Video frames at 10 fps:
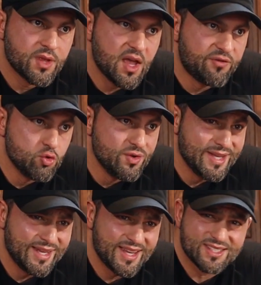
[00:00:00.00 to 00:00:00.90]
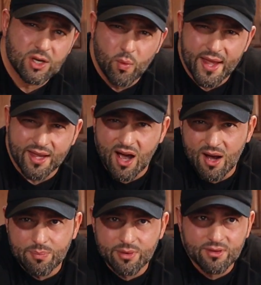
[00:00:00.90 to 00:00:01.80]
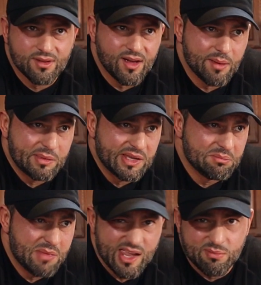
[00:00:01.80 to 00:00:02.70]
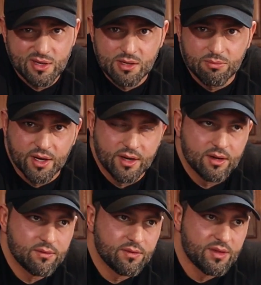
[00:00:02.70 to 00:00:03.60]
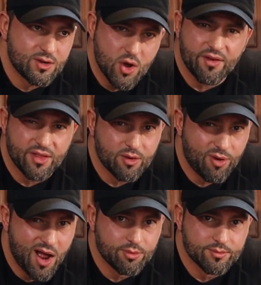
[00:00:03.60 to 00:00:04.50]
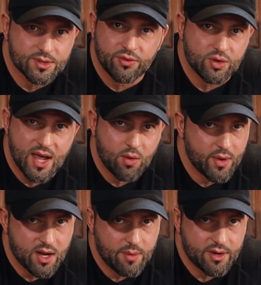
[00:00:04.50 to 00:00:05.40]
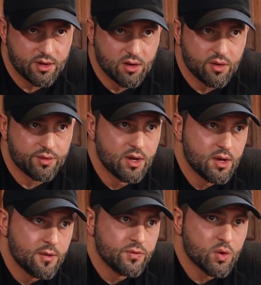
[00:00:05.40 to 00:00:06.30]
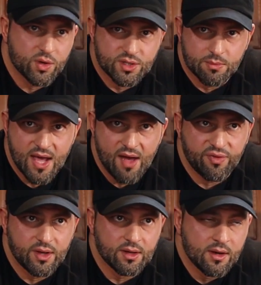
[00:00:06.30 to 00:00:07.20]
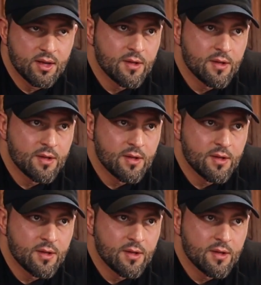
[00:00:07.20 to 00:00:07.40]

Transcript: If you need it to wake up, I mean, maybe, but then you have other problems if you can't wake up on your own or some caffeine.